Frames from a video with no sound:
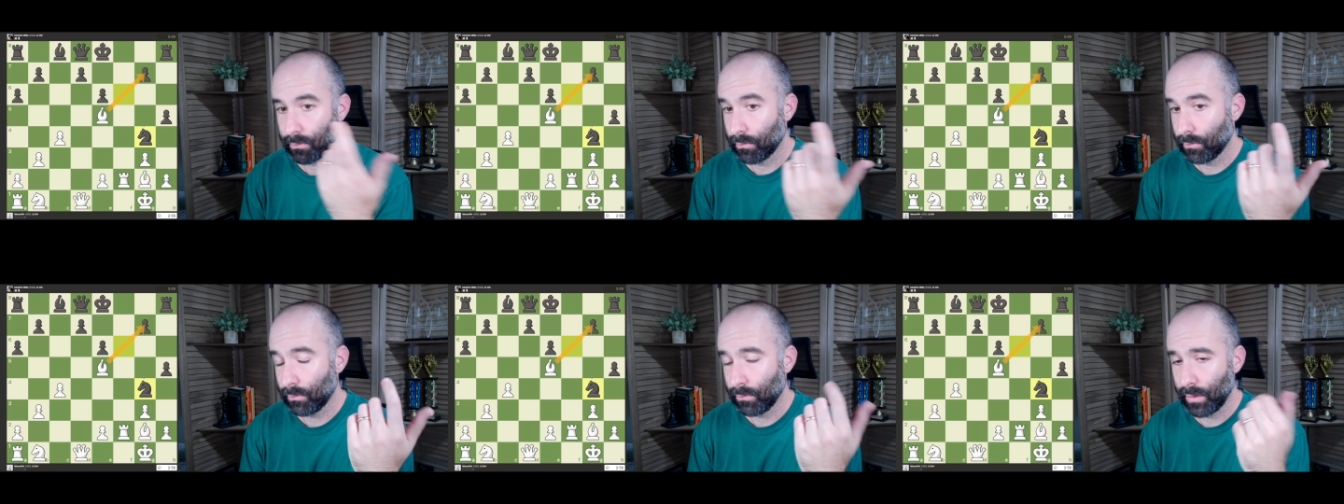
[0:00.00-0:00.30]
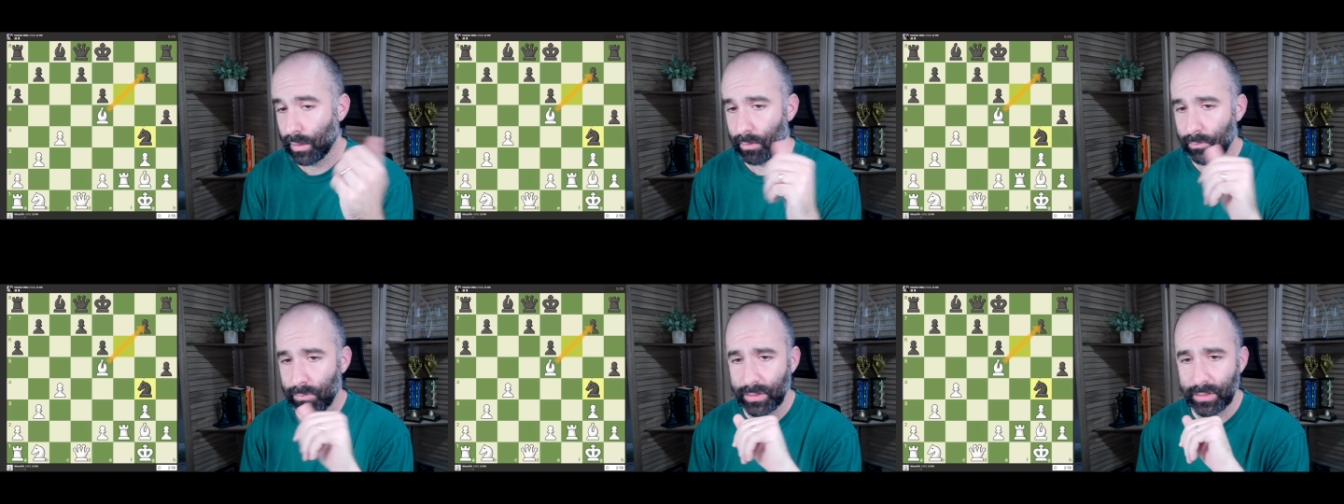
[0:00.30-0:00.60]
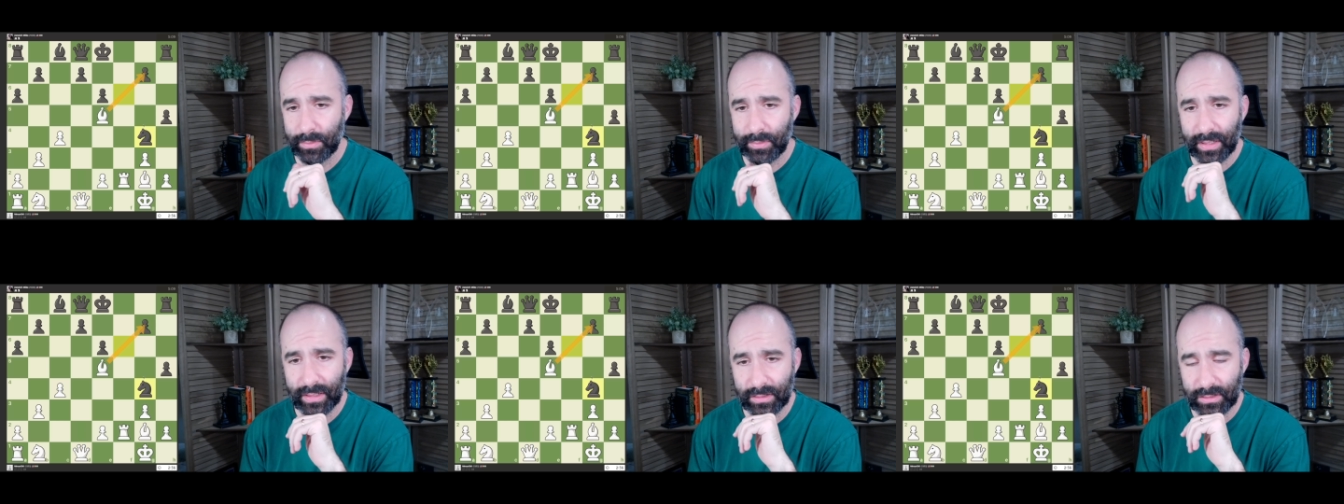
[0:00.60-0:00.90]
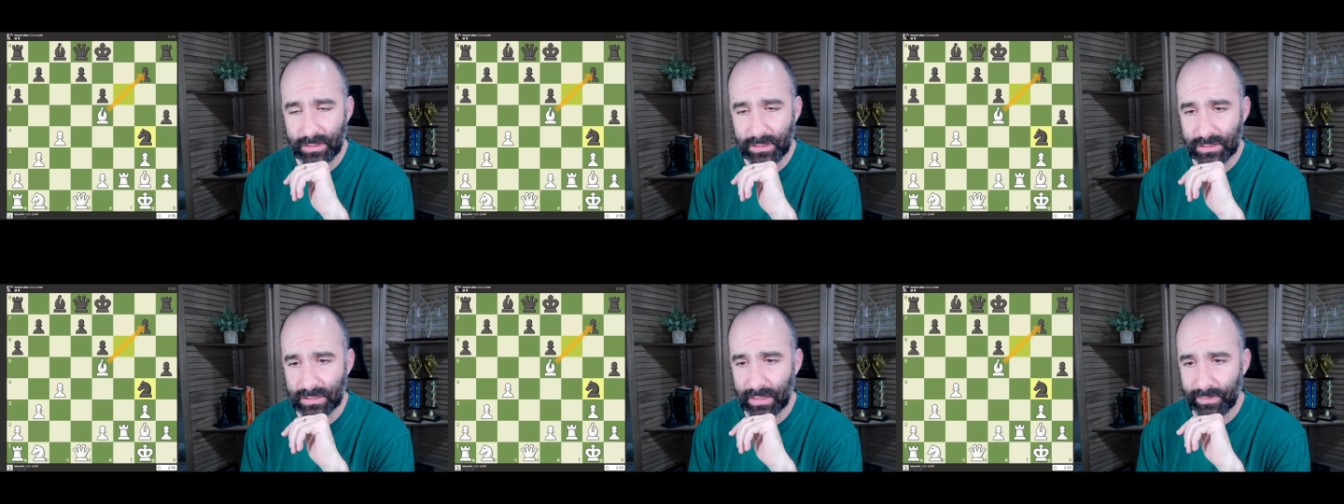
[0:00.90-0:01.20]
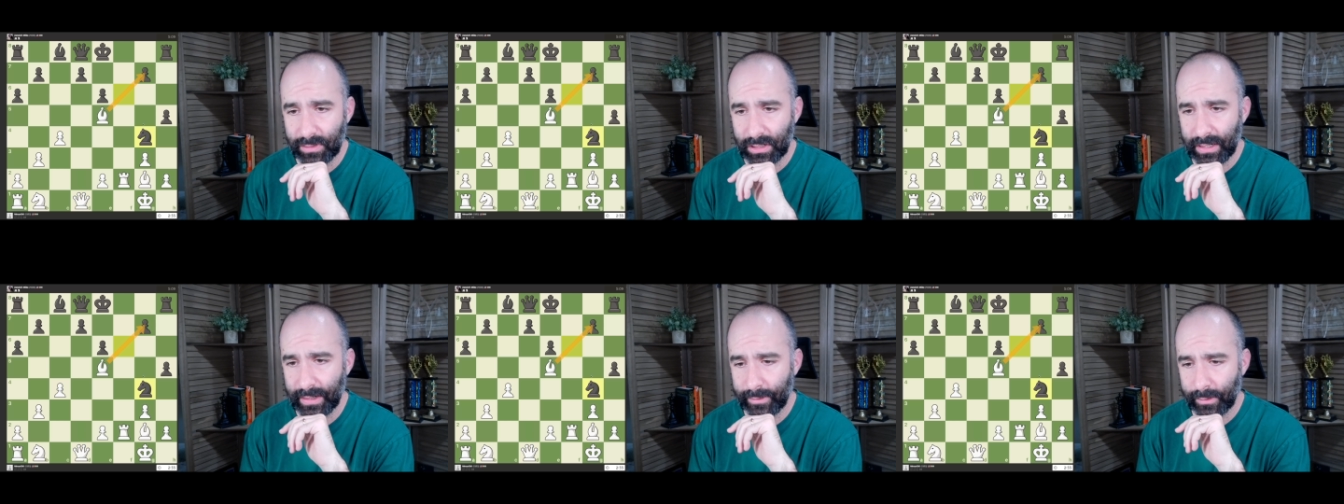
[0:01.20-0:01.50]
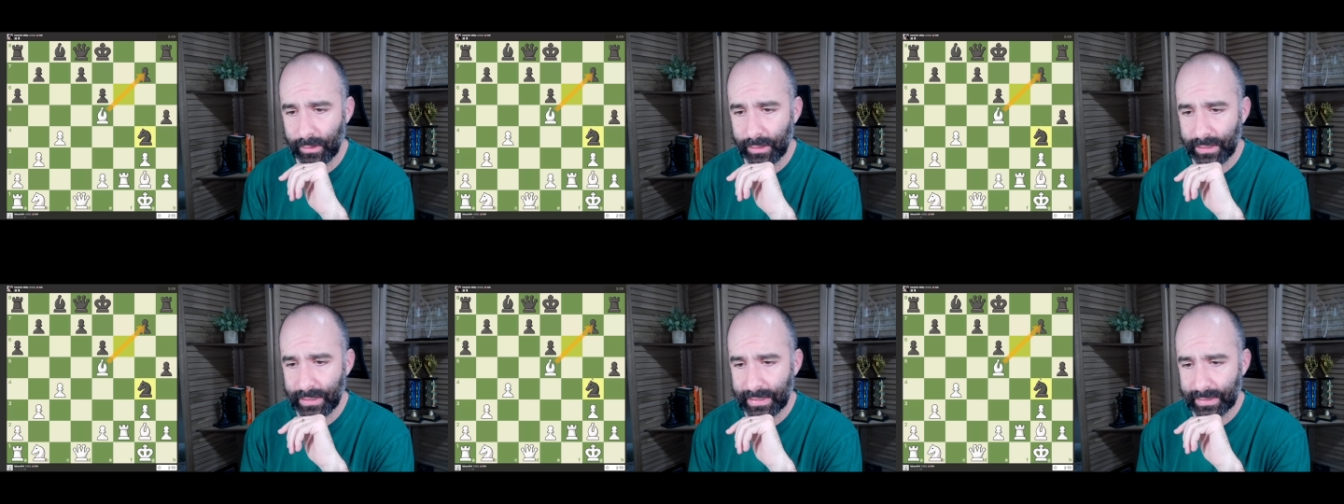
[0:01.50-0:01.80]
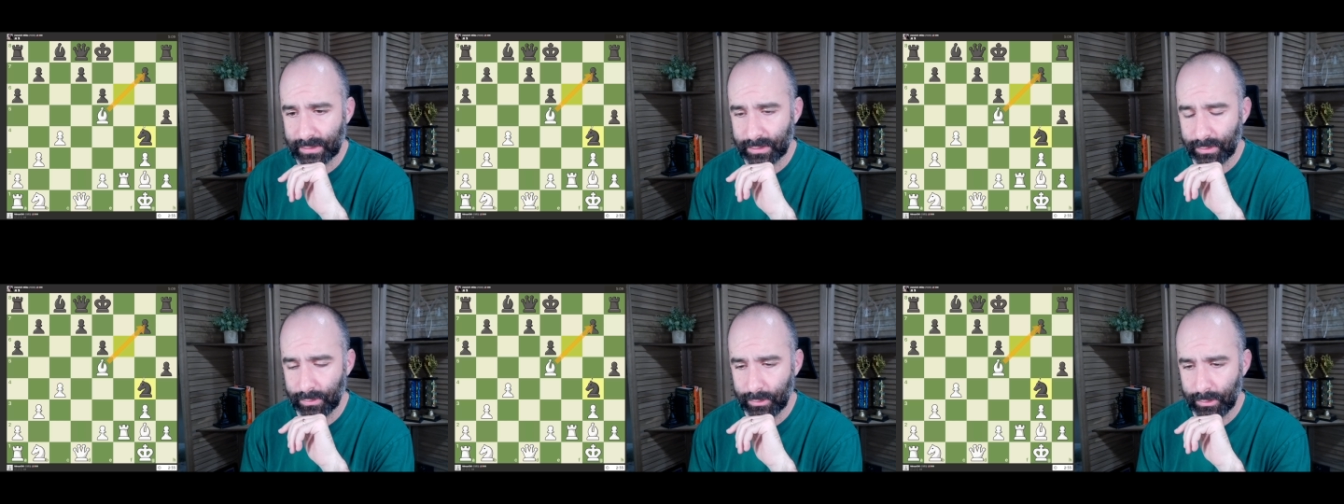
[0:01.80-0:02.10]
Yeah, bishop takes g7 counterattacks the